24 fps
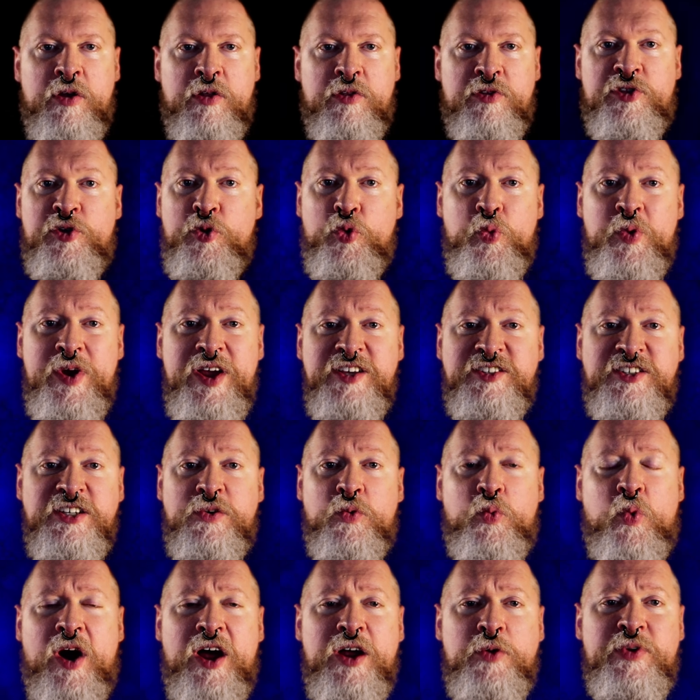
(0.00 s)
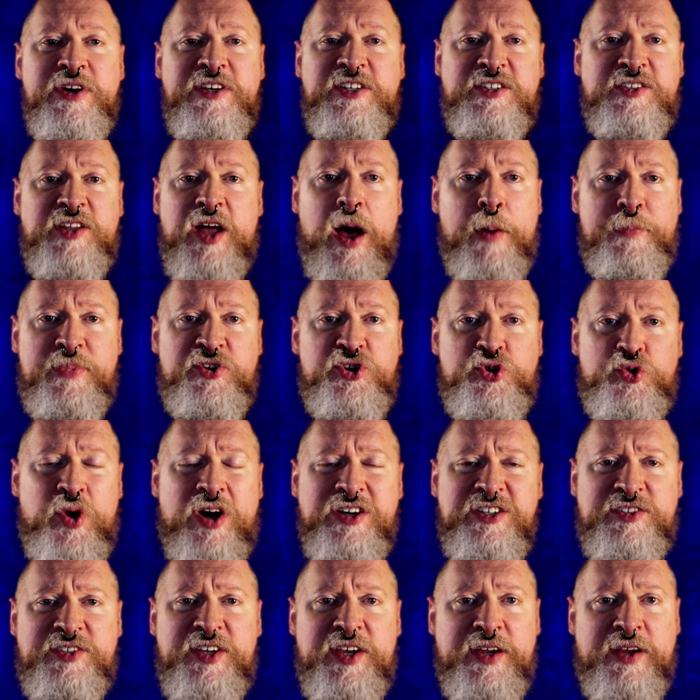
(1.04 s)
The reason why we stopped
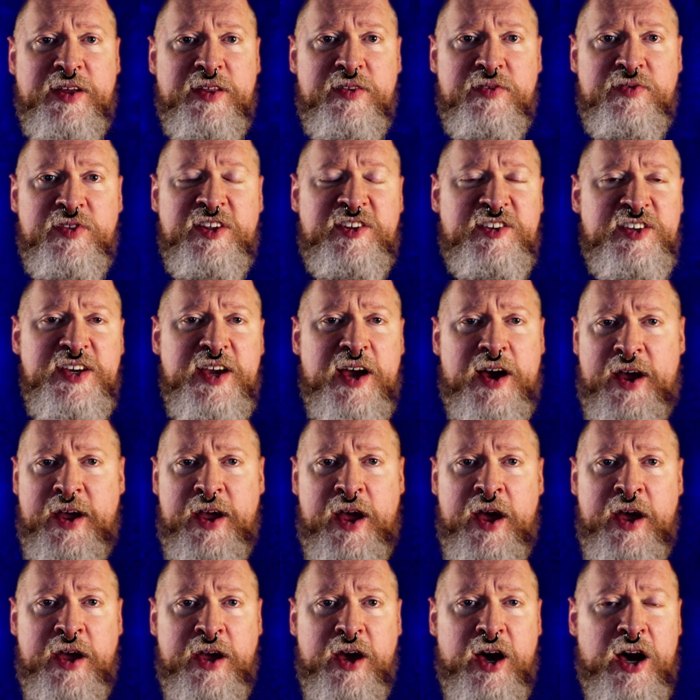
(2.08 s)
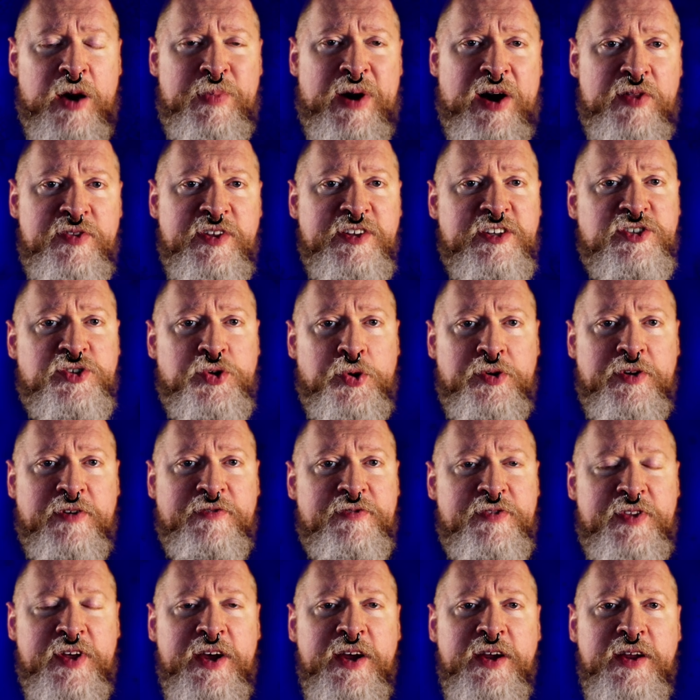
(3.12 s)
trusting the CIA about this sort of
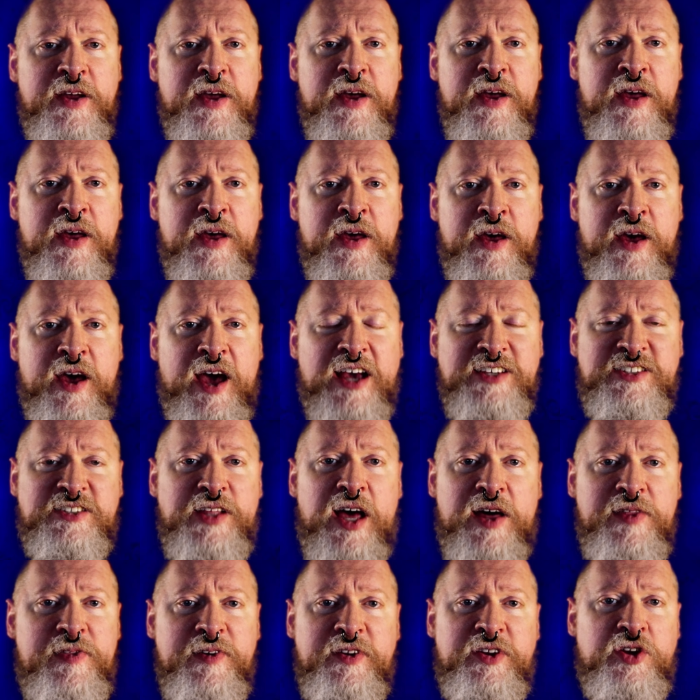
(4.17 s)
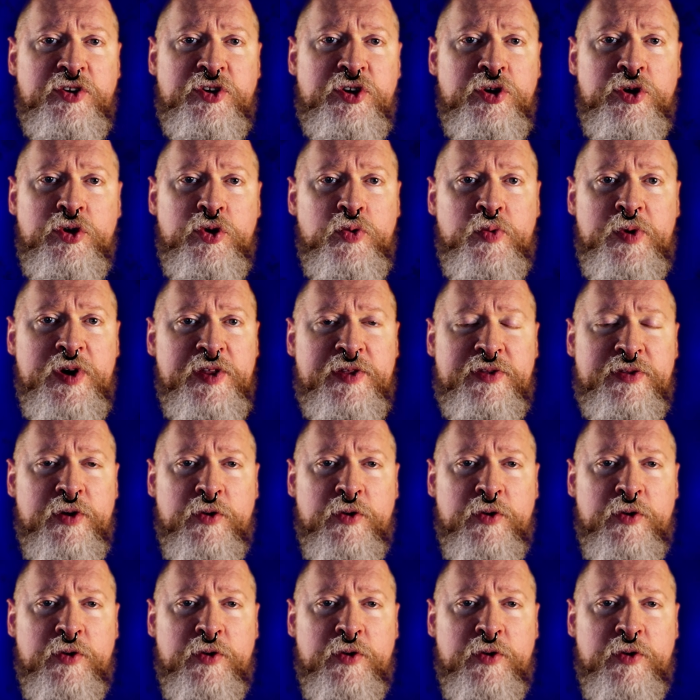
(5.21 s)
thing has nothing to do with